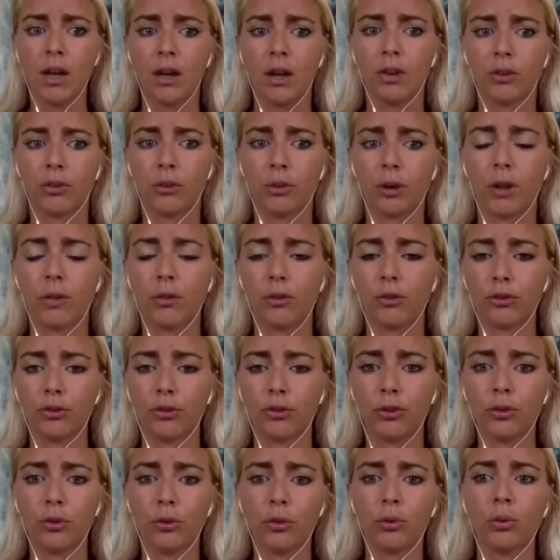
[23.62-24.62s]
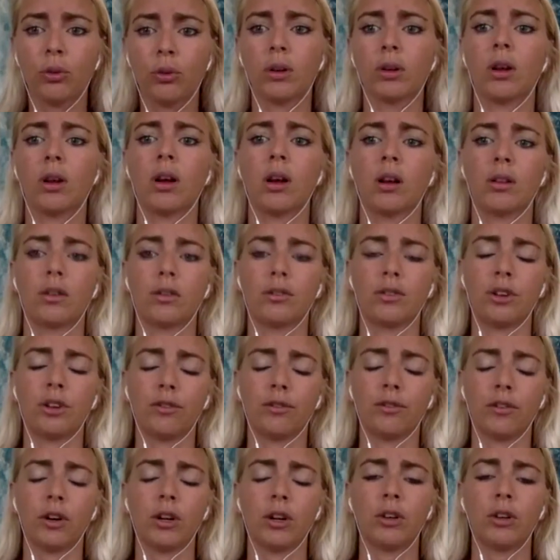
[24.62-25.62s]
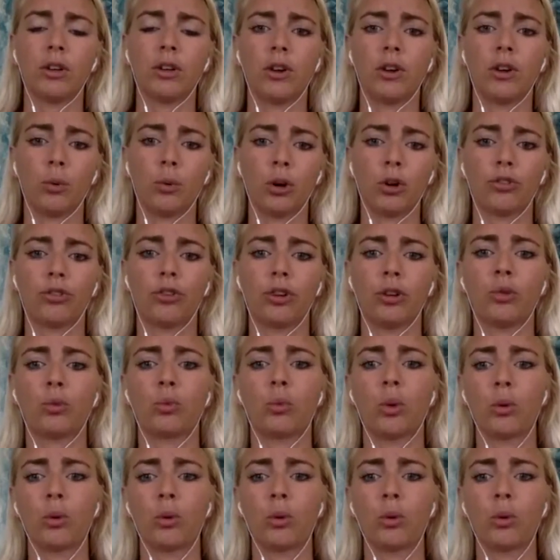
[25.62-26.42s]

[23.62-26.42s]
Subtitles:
So again, there's two different worksheets.